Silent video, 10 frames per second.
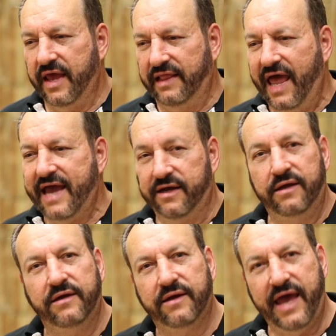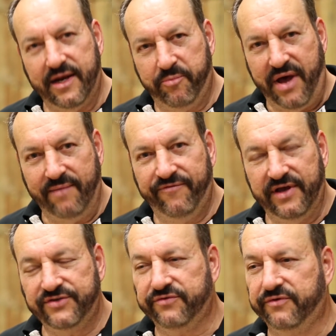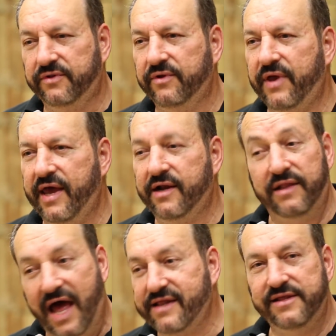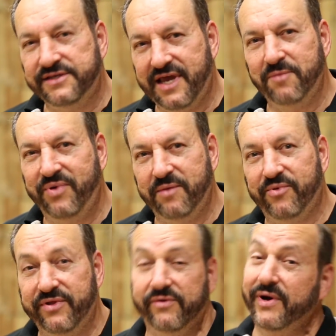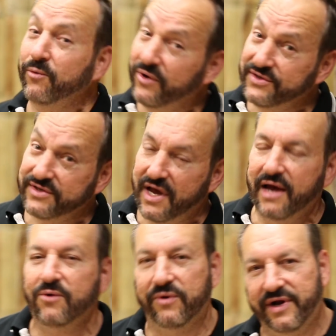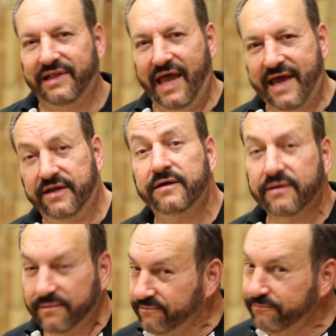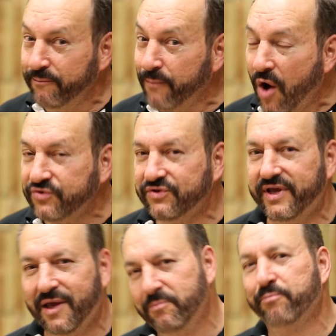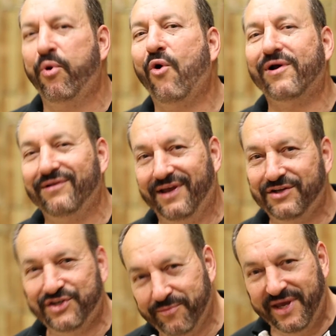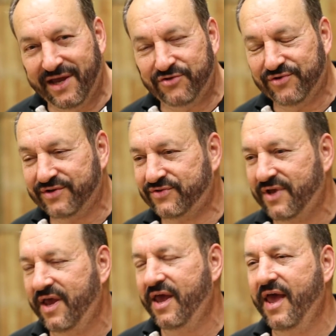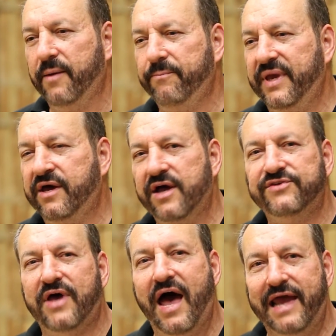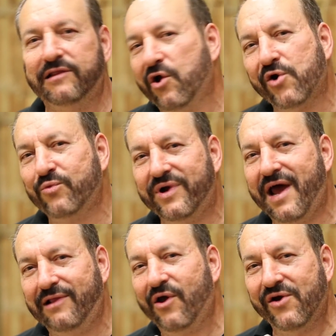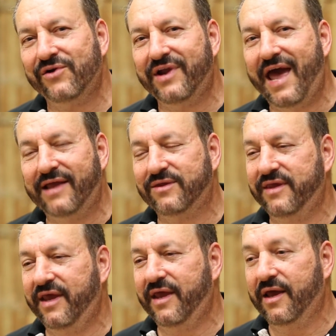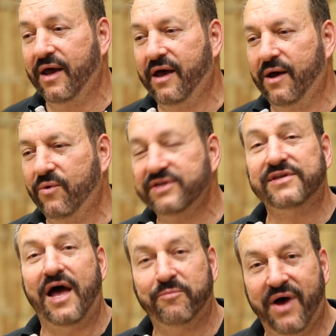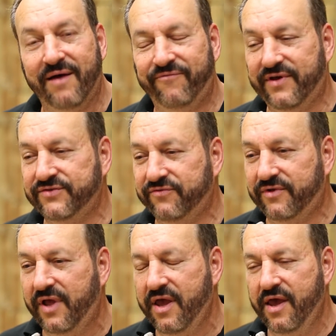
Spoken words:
Atlanta had a pop festival, and a lot of the same people that were at Woodstock were Atlanta, mostly importantly Jimi Hendrix. Because I had learned what I learned at the Woodstock Pop Festival,